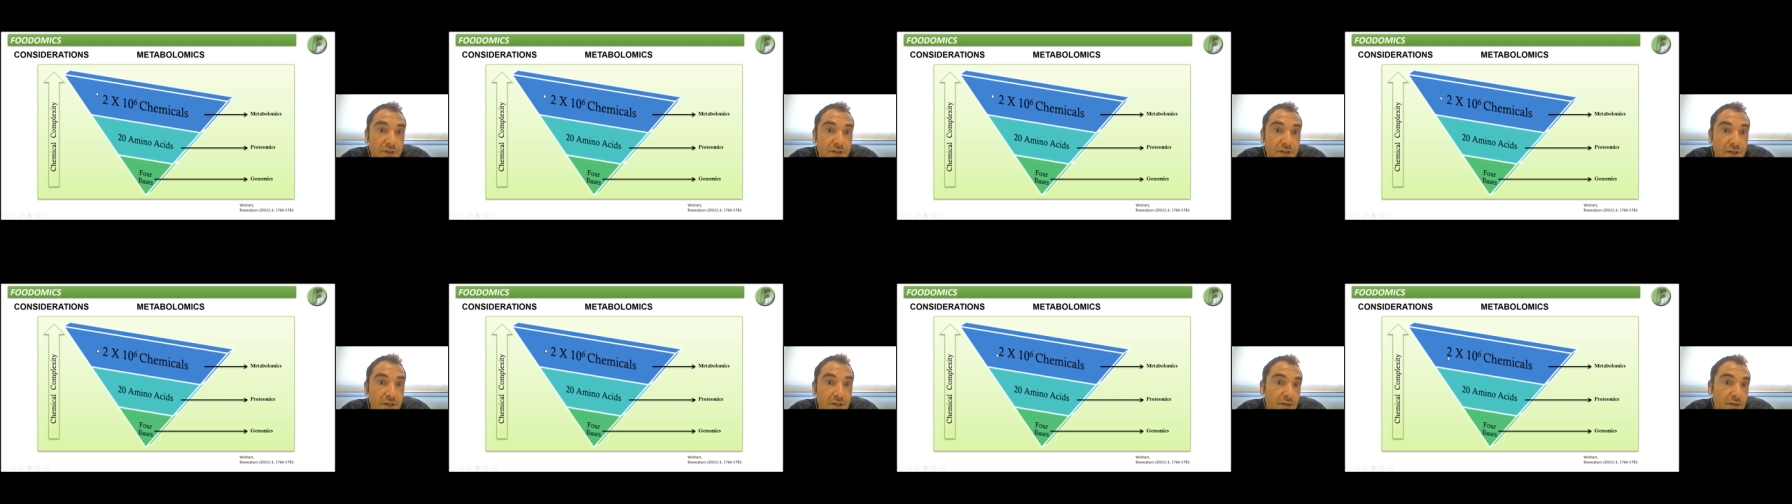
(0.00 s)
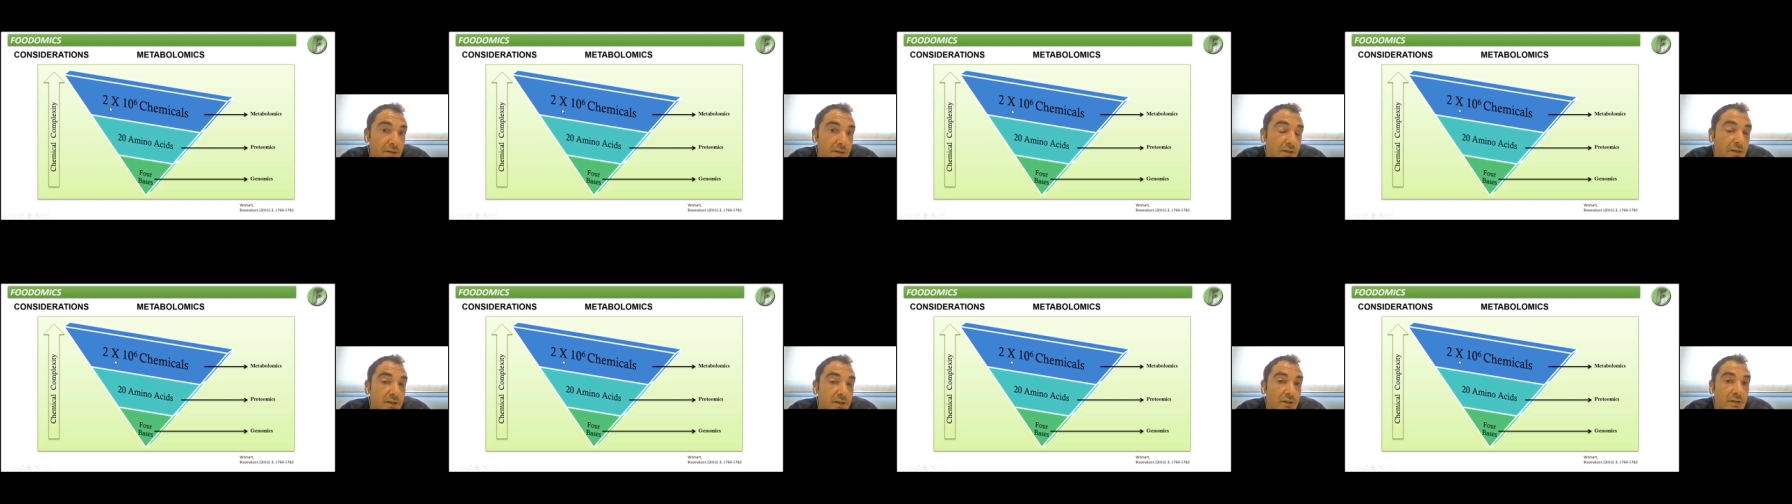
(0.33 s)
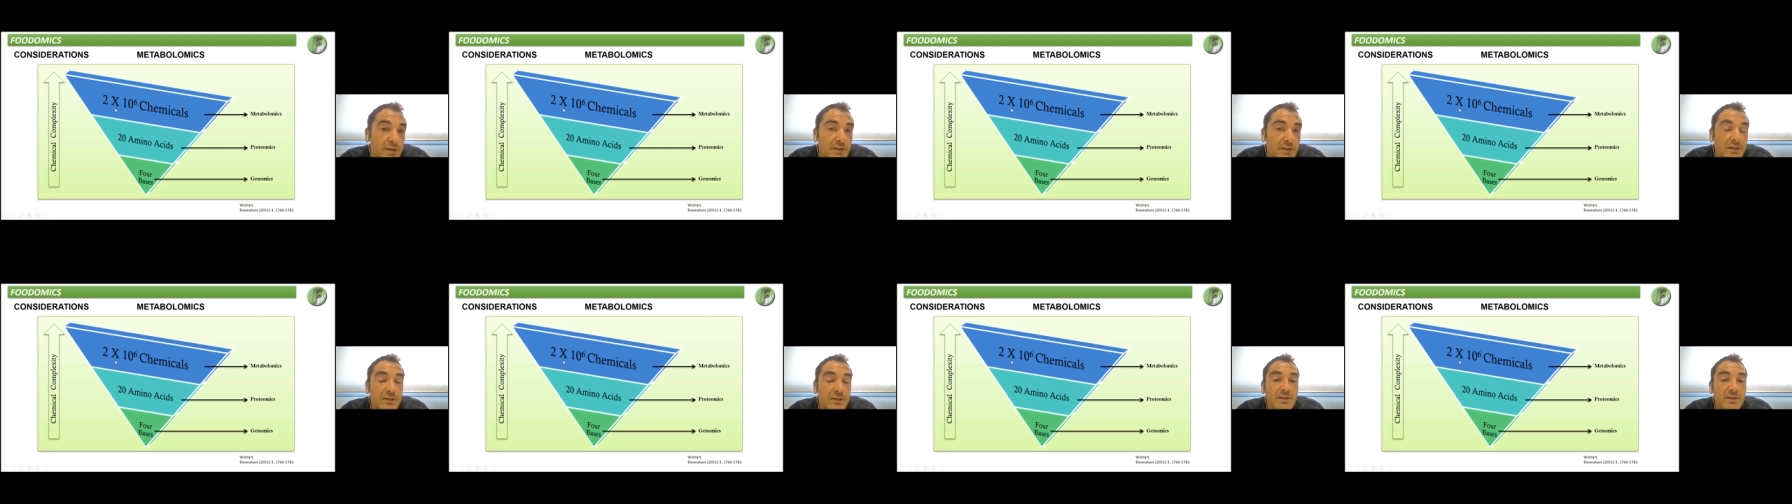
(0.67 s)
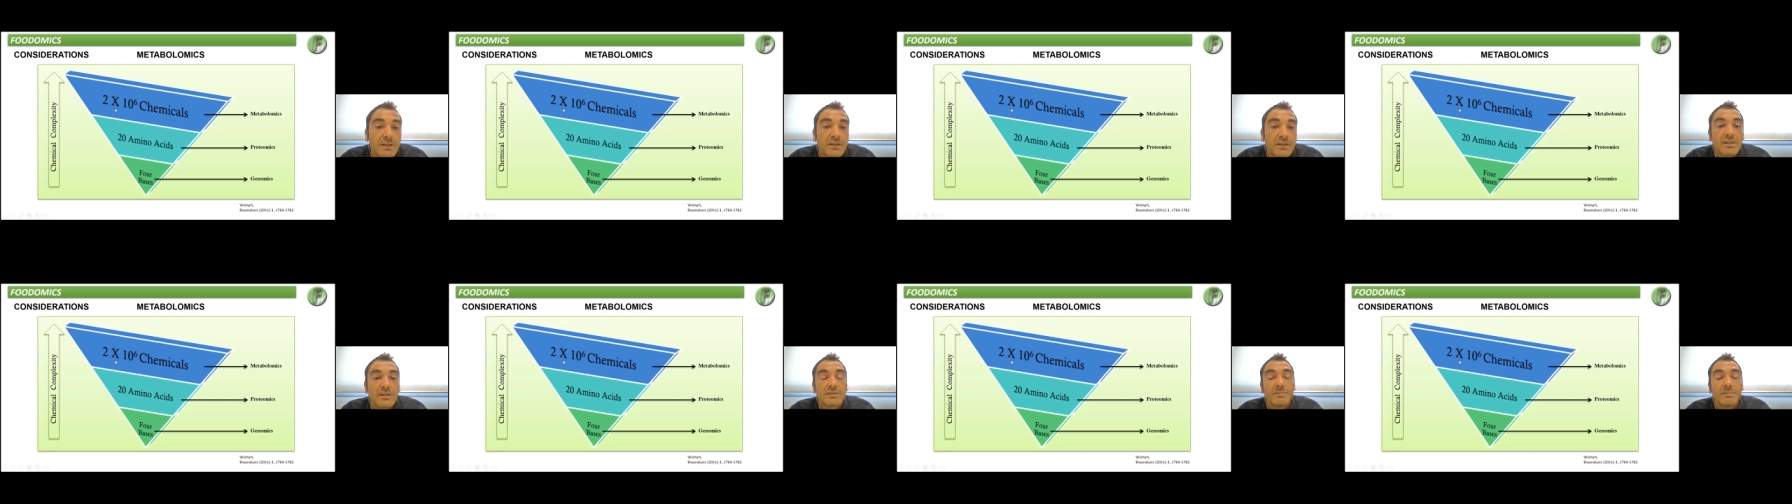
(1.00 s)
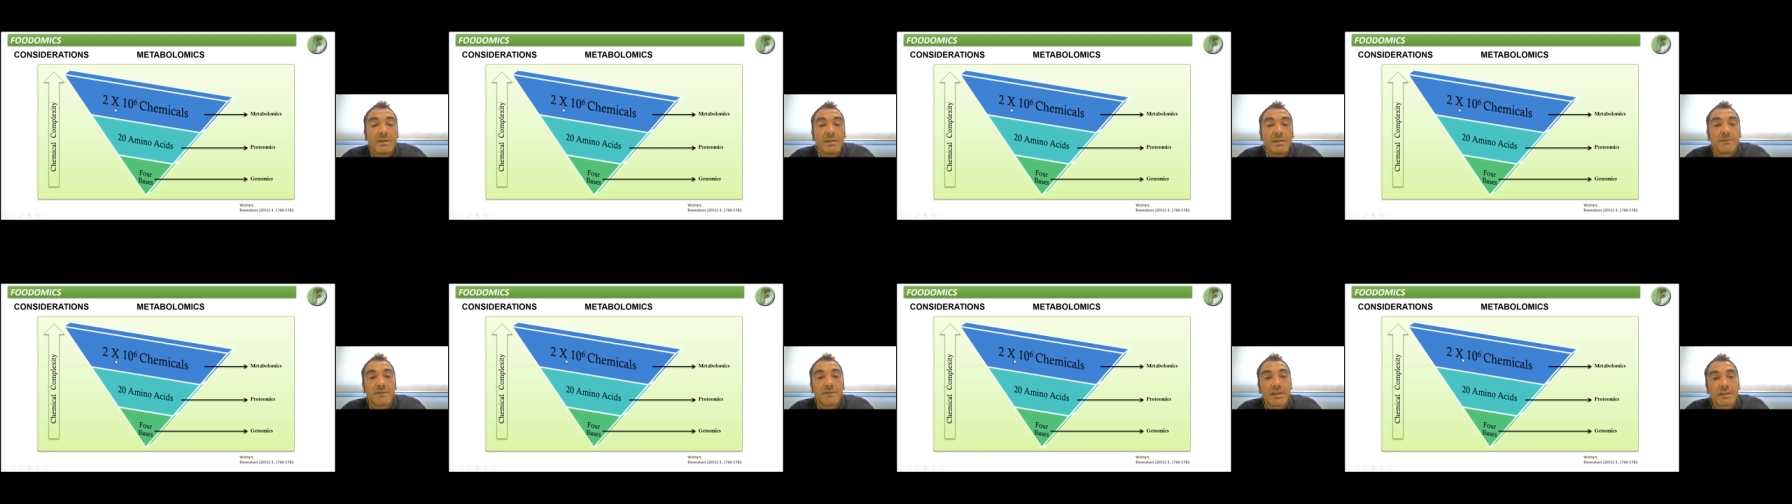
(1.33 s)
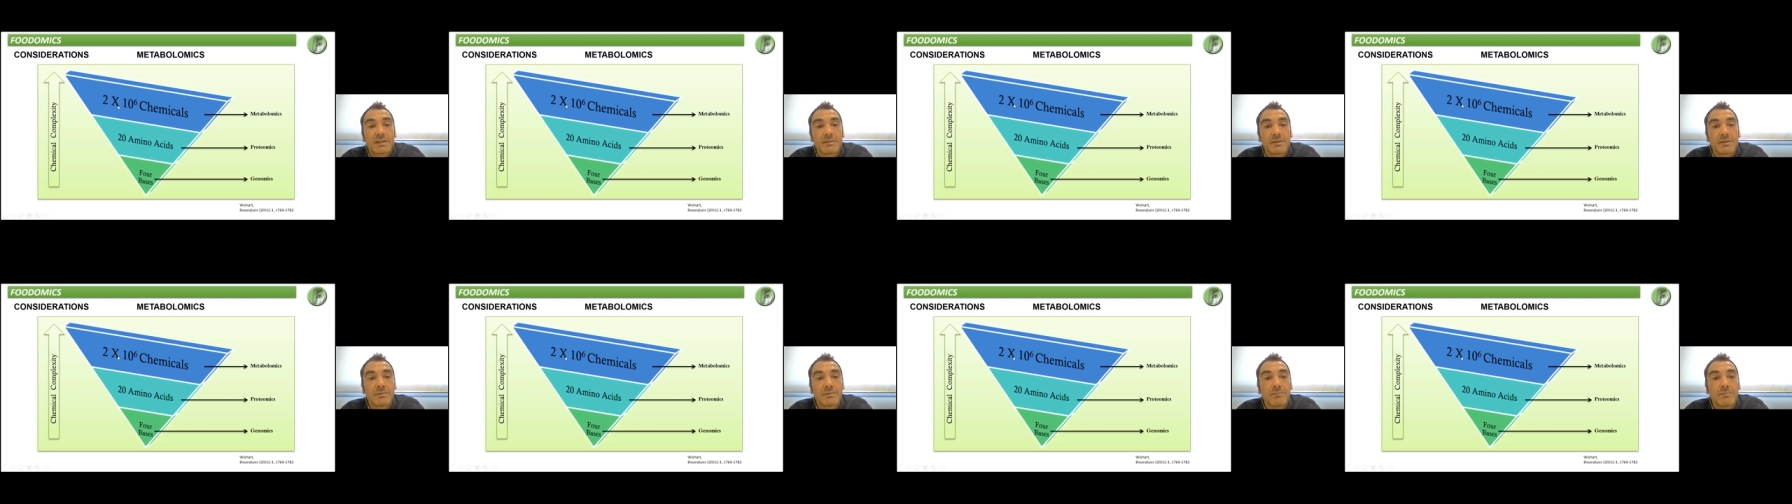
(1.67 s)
It, it, it, it is believed that